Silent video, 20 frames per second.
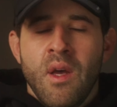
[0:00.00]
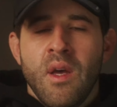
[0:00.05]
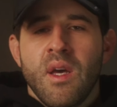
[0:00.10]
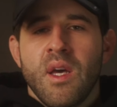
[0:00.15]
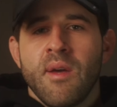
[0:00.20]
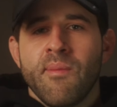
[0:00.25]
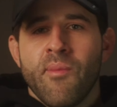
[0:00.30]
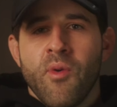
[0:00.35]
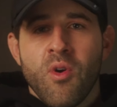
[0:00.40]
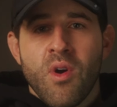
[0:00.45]

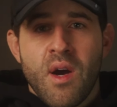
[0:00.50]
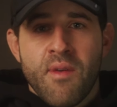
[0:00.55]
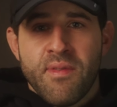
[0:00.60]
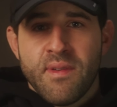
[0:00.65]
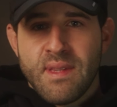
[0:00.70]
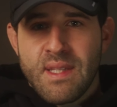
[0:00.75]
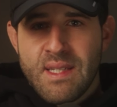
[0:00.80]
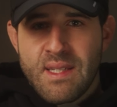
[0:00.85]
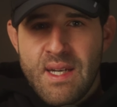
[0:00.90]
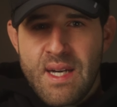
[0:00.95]
And more
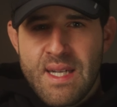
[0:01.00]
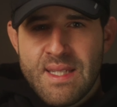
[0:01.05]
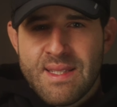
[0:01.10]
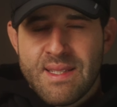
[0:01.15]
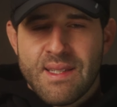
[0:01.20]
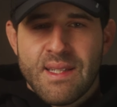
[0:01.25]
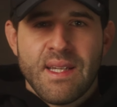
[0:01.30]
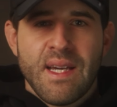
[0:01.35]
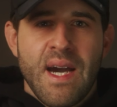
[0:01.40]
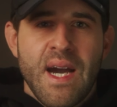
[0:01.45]
often than
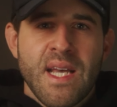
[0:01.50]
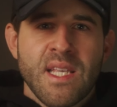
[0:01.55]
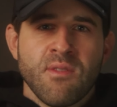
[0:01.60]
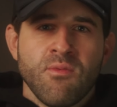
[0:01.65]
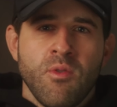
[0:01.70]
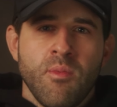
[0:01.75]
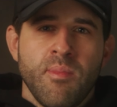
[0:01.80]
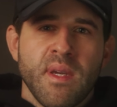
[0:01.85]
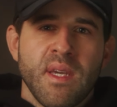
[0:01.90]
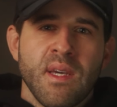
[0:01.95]
not, guys
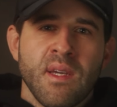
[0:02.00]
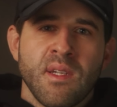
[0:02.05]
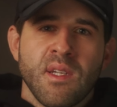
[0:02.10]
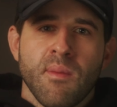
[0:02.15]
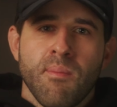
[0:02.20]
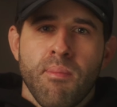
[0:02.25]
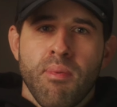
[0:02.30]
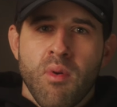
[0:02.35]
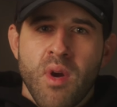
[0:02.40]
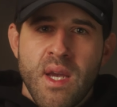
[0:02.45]
will begin to
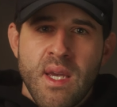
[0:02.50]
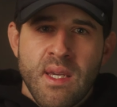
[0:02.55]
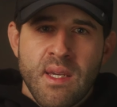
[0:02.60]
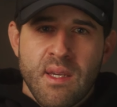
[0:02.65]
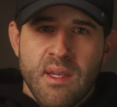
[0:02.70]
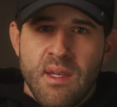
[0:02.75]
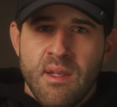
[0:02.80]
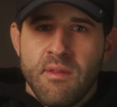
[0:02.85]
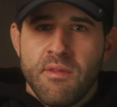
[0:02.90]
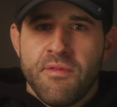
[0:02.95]

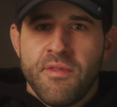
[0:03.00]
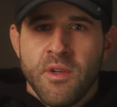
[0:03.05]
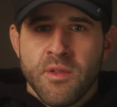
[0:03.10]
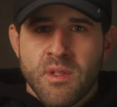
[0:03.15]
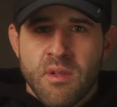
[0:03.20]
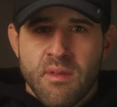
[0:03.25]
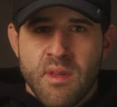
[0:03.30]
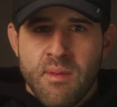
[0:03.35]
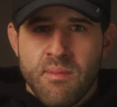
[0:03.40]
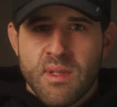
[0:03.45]
break and
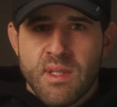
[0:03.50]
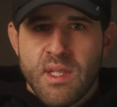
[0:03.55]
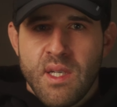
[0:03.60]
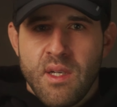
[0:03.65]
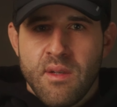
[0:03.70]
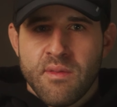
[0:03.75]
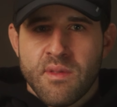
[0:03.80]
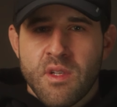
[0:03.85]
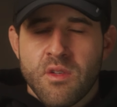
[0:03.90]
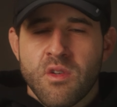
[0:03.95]
filter
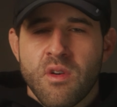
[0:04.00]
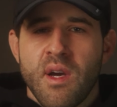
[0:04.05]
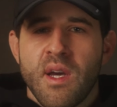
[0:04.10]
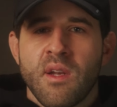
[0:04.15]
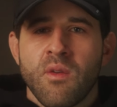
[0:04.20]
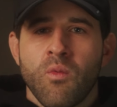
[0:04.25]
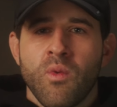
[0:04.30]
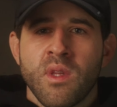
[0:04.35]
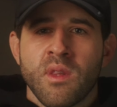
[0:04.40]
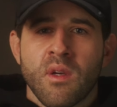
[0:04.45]
themselves to try
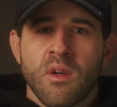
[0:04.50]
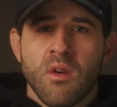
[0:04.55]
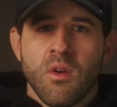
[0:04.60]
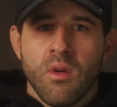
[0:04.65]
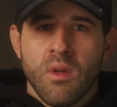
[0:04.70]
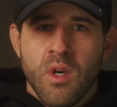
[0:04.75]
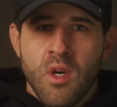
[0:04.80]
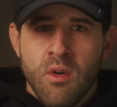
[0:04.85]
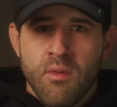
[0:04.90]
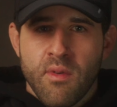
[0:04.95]
and win the
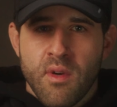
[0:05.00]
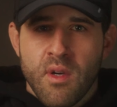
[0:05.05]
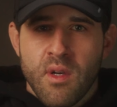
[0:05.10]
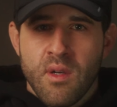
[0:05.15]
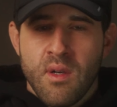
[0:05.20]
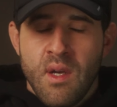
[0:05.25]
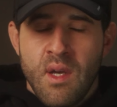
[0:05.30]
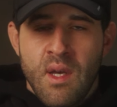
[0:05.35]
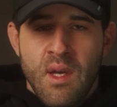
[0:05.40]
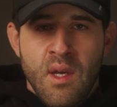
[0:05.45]
girl
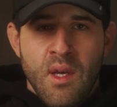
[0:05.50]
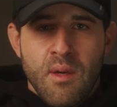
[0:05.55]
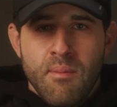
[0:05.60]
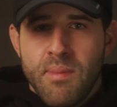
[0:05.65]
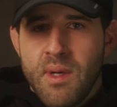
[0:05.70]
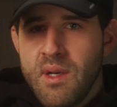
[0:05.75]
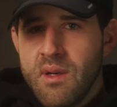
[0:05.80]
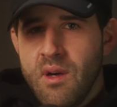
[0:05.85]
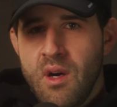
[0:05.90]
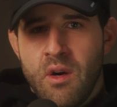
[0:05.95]
over
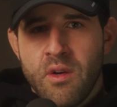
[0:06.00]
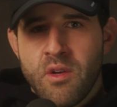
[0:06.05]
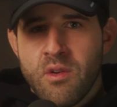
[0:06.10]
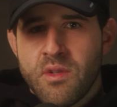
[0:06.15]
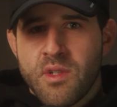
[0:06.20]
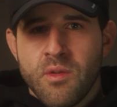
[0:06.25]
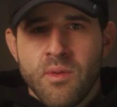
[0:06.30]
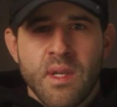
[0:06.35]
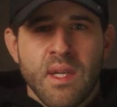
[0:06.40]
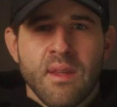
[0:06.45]
but all you're
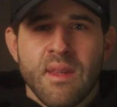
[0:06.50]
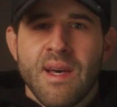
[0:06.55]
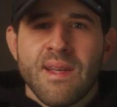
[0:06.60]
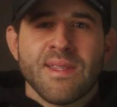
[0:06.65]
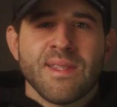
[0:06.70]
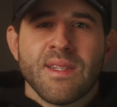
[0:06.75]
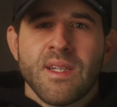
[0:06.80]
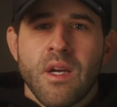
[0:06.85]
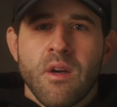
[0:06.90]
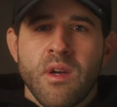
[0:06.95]
doing in that
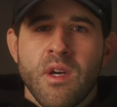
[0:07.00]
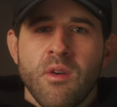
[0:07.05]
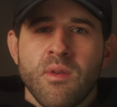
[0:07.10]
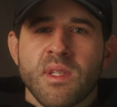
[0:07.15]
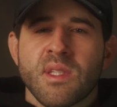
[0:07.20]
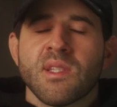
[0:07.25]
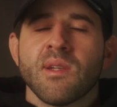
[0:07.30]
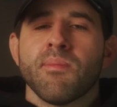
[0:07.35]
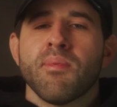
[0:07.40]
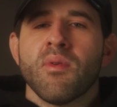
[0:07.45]
scenario is
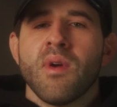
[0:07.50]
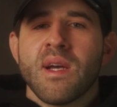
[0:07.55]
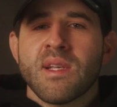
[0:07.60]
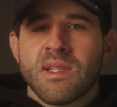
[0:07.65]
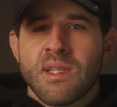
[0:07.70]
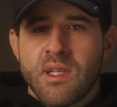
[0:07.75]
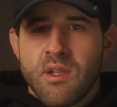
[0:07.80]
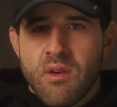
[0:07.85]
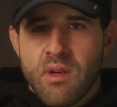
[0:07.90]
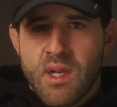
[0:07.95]

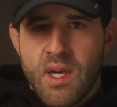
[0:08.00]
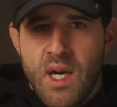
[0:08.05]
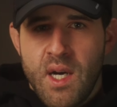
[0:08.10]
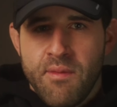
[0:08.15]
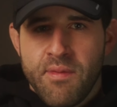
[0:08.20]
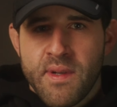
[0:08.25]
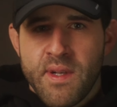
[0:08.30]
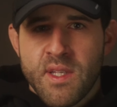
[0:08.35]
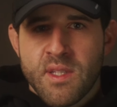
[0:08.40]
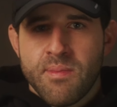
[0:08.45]
suppressing your
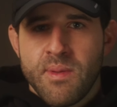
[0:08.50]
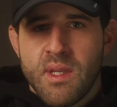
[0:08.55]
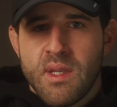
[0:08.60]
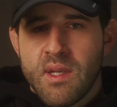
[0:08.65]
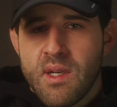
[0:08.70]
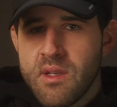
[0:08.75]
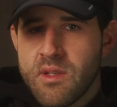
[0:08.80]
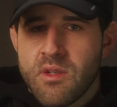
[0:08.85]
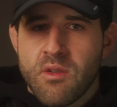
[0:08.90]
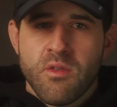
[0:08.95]
confidence
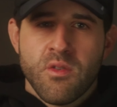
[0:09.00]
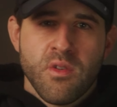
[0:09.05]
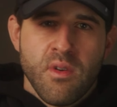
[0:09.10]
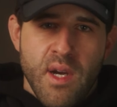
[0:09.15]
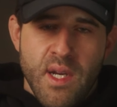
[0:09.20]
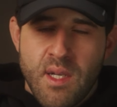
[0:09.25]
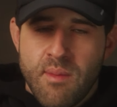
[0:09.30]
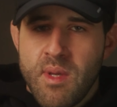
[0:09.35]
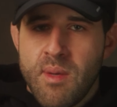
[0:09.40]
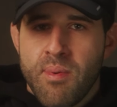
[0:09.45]
because you're
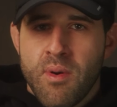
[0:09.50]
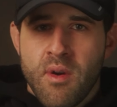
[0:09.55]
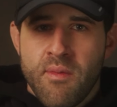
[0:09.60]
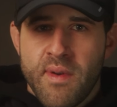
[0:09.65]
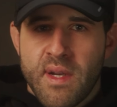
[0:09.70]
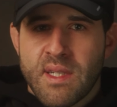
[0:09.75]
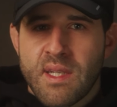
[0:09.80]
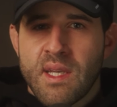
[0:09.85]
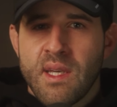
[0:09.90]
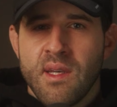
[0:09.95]
trying to be
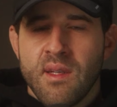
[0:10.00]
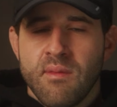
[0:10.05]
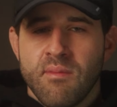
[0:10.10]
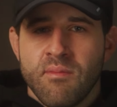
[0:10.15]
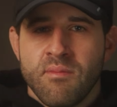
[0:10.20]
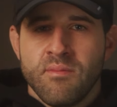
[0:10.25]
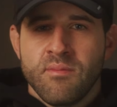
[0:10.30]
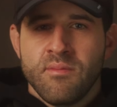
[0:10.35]
perfect again.